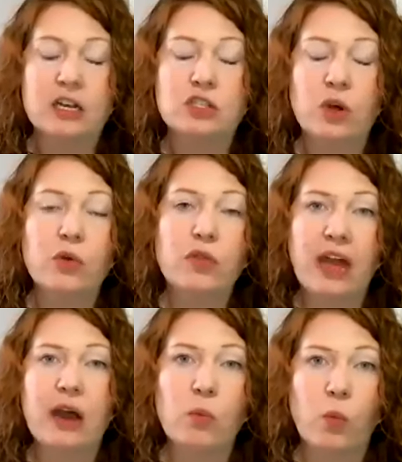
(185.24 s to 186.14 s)
so
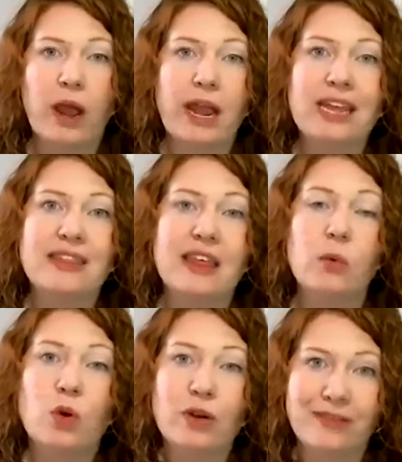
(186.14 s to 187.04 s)
that way they
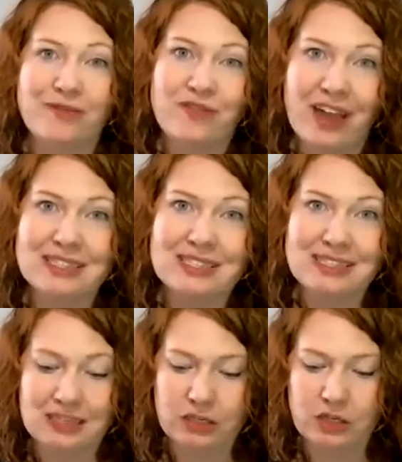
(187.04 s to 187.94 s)
will invest
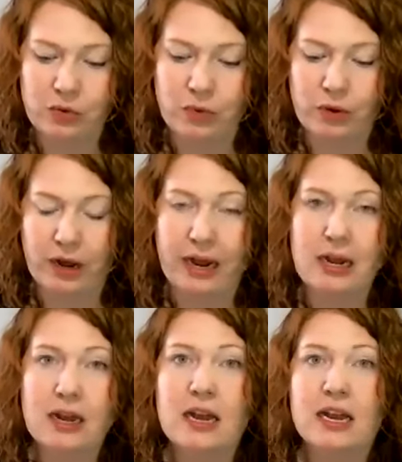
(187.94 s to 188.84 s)
in you,
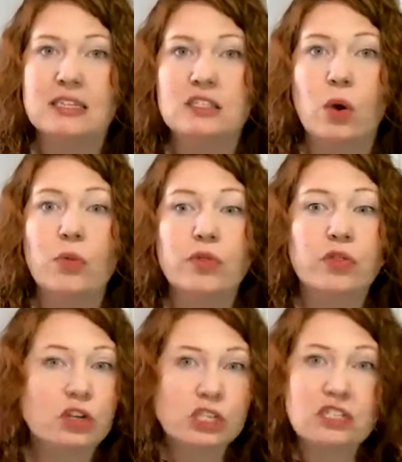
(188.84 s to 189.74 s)
okay? And so
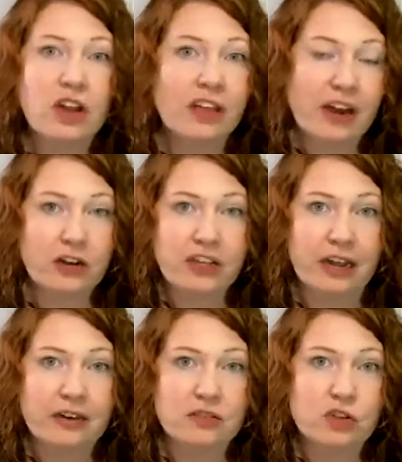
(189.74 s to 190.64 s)
they're just not there
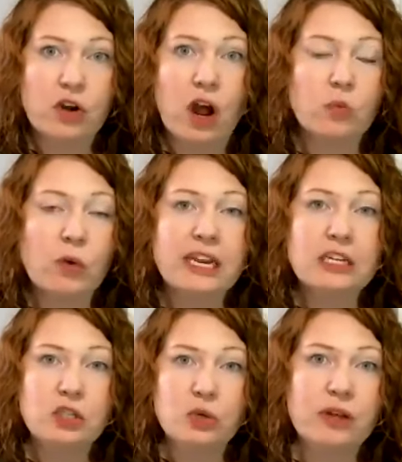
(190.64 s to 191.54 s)
yet. They're not ready
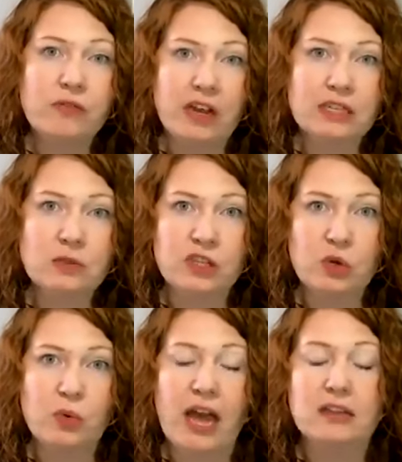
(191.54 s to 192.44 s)
to invest with
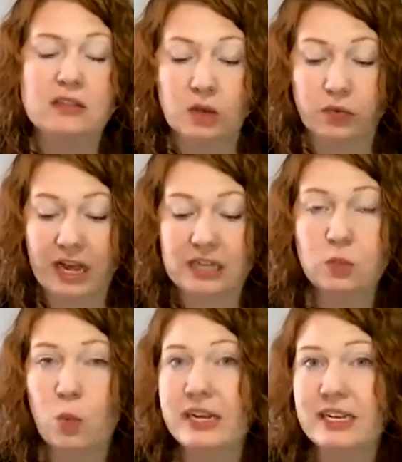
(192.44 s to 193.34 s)
you yet. So that's
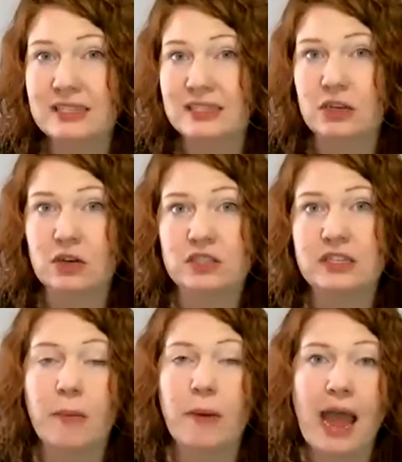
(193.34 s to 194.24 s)
what considers
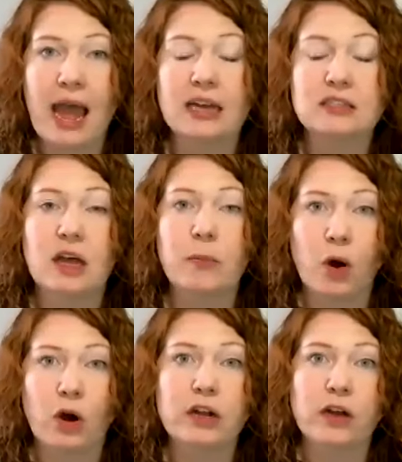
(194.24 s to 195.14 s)
them as a
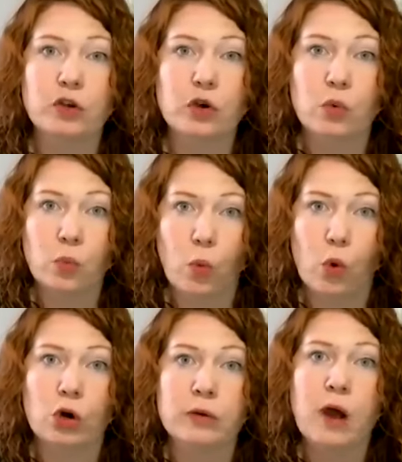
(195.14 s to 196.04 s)
part of your
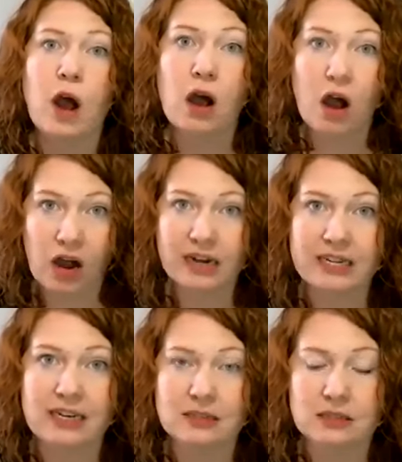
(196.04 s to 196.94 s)
warm
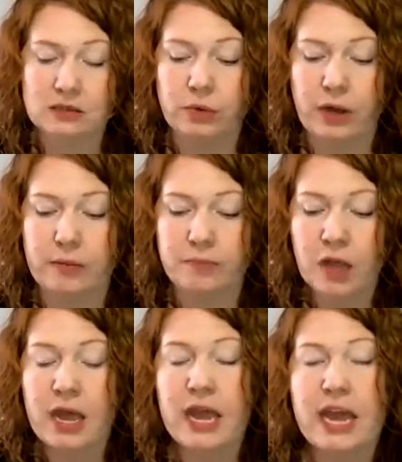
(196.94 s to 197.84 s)
audience, okay?
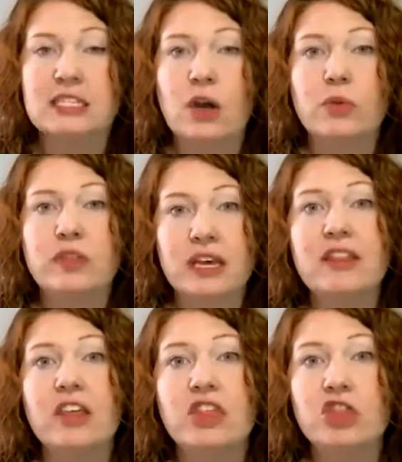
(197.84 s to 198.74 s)
And so then
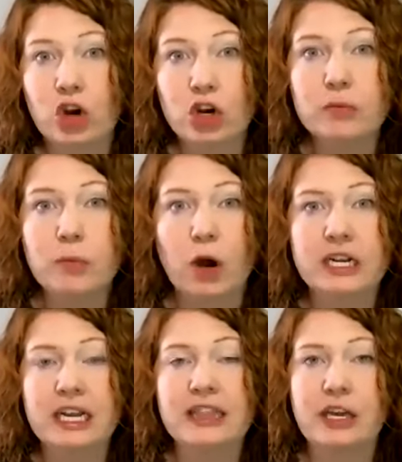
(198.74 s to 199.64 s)
the third
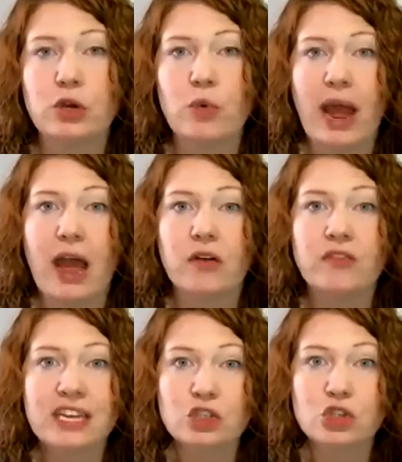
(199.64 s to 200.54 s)
market that you have
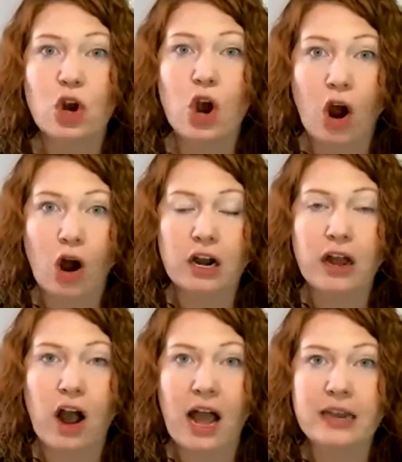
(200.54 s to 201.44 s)
is your
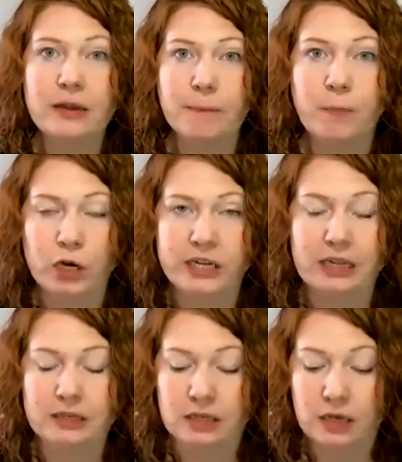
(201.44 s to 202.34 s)
hot
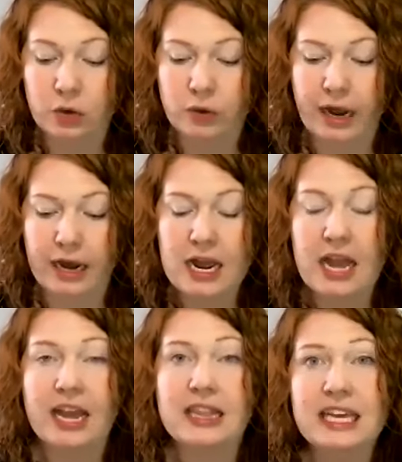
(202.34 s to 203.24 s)
market, okay?
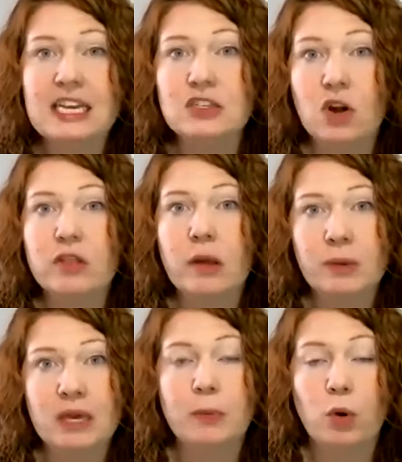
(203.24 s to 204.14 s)
And these are the
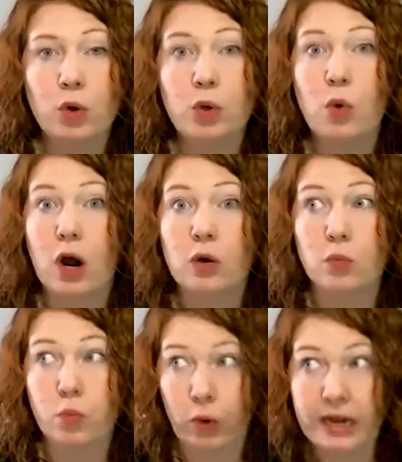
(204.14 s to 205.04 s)
people who are
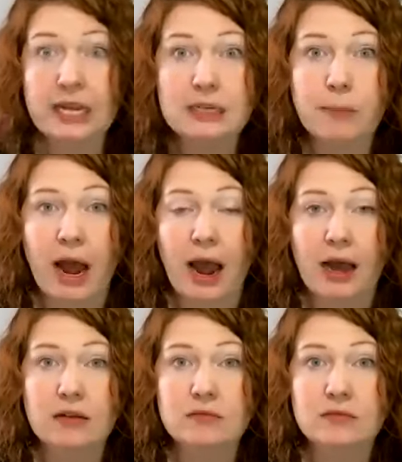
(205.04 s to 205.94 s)
ready to buy.
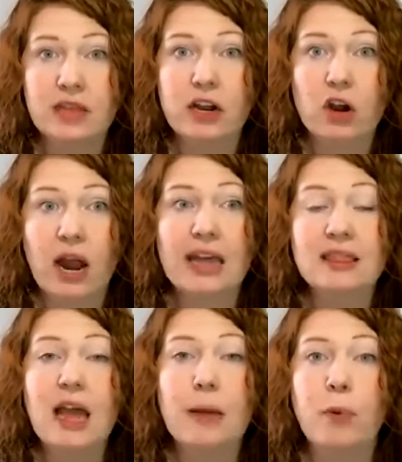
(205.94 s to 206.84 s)
They are at
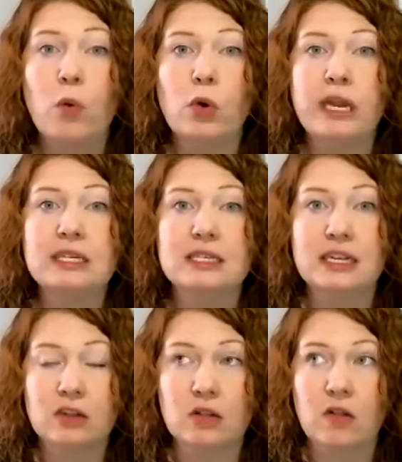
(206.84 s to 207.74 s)
that point
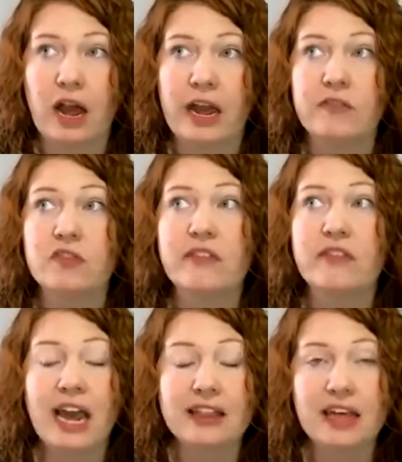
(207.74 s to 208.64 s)
in their life, they've
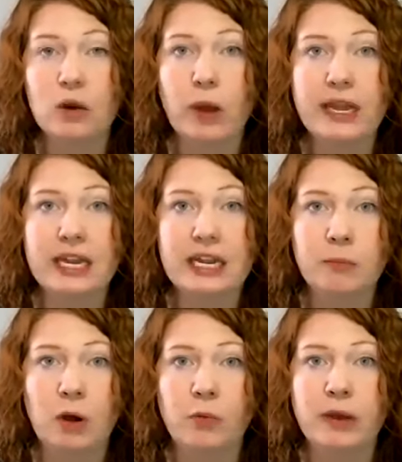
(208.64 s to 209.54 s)
had that awakening
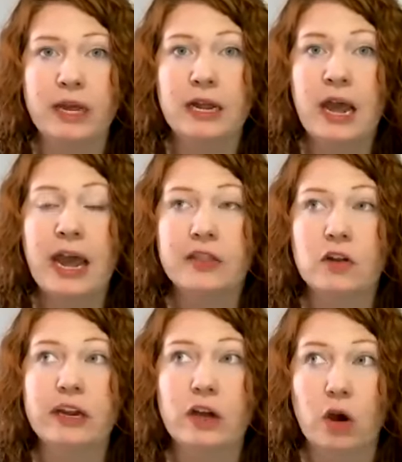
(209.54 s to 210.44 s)
moment, and they're
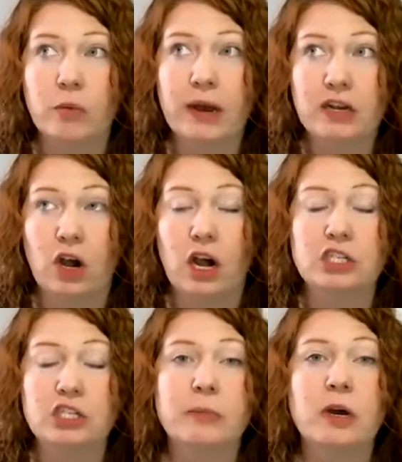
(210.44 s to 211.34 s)
like, oh my
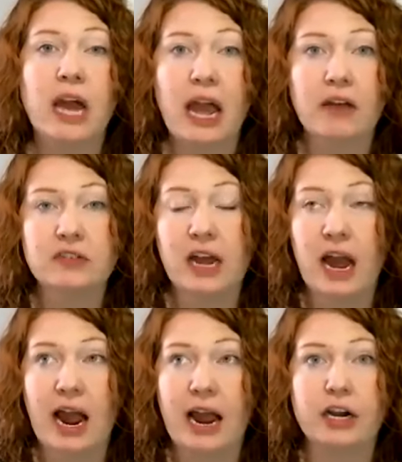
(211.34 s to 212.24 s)
gosh, I'm going to have to
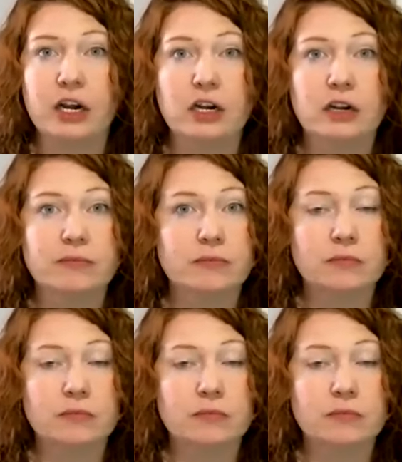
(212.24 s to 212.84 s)
hire